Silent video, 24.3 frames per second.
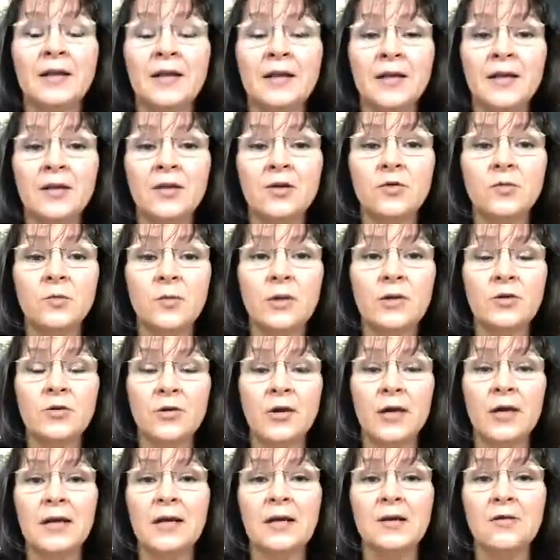that you've been
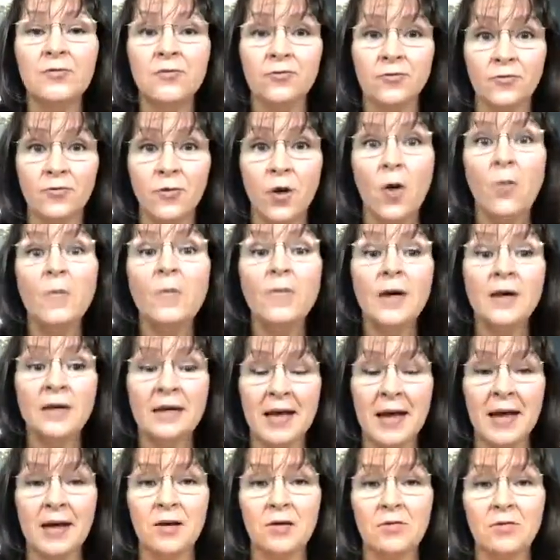creating from and
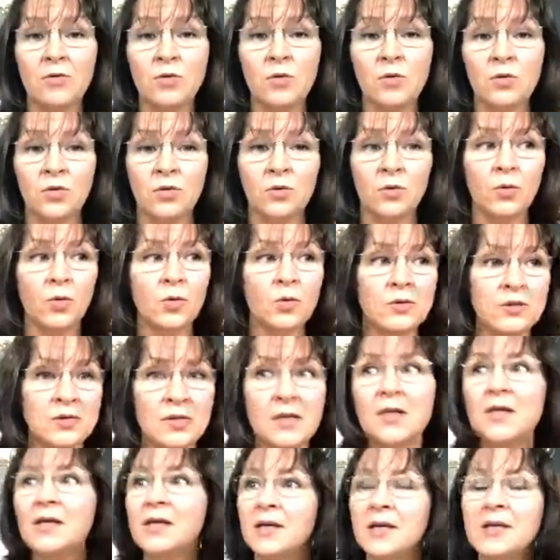out of your thoughts
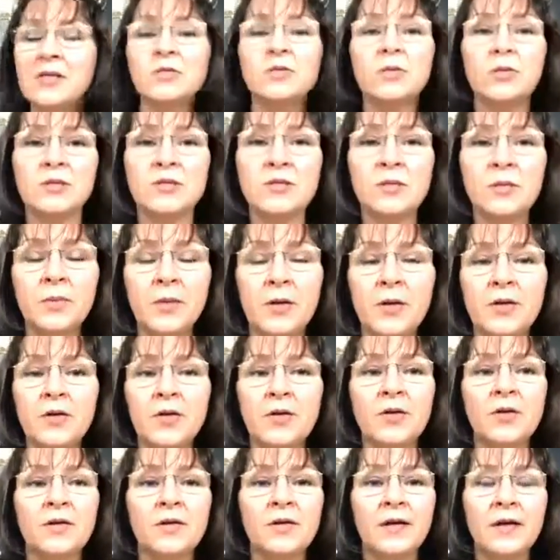is what's
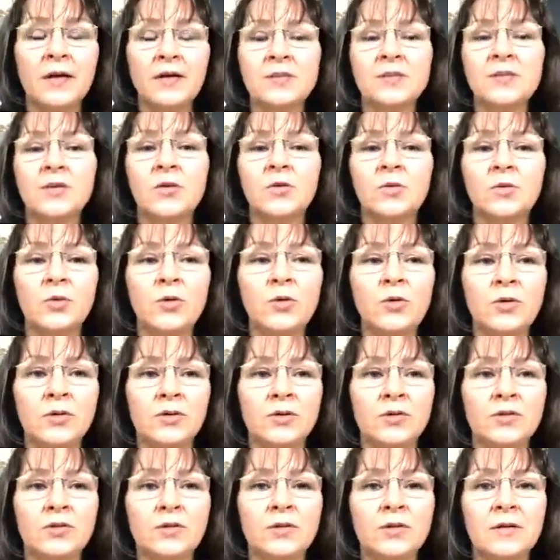appearing on the outside
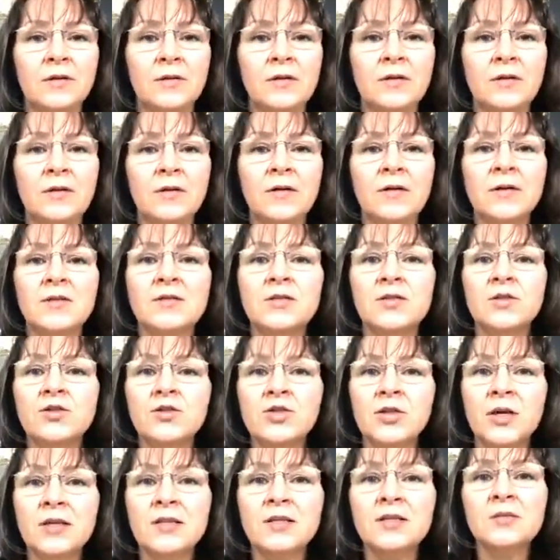world. So
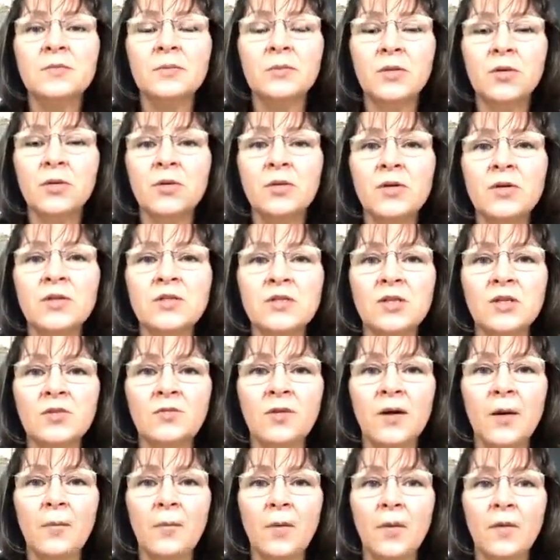just pull
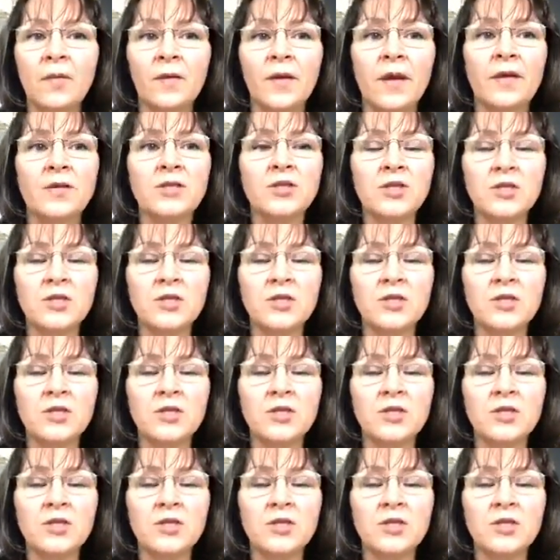yourself up on that.